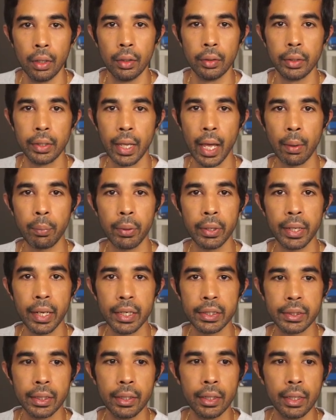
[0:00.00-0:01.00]
The
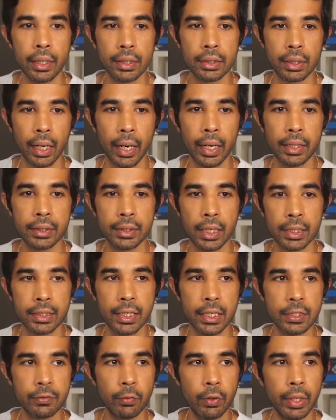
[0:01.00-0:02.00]
application is running
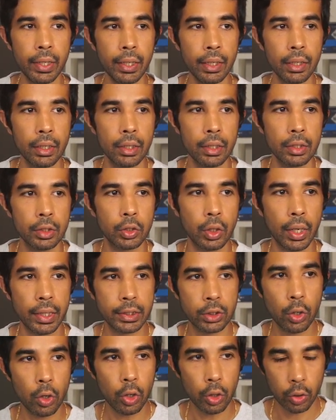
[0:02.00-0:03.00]
successfully. So let's
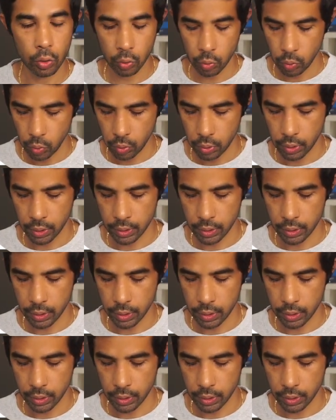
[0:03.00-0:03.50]
go to the